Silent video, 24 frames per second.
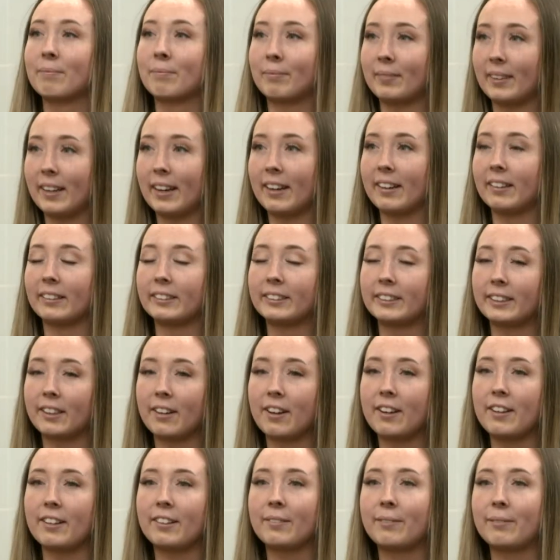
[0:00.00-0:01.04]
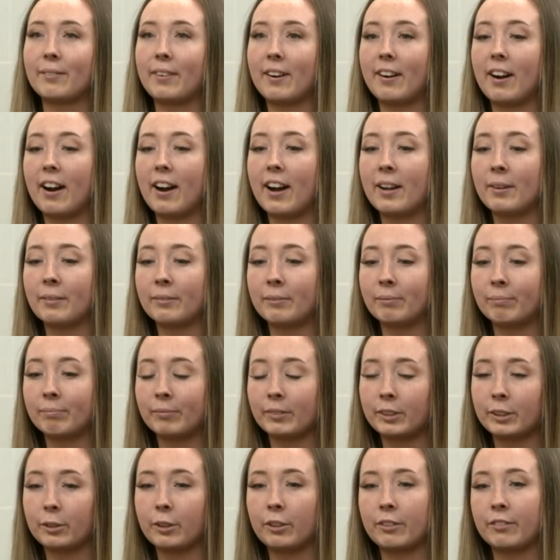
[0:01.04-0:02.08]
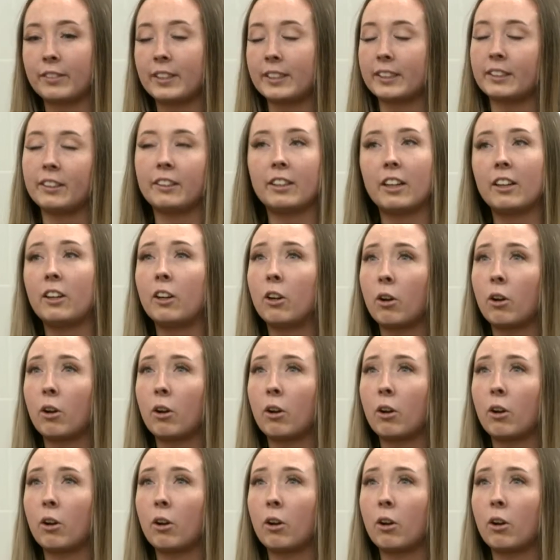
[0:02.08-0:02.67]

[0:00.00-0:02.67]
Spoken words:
Yeah. So there's a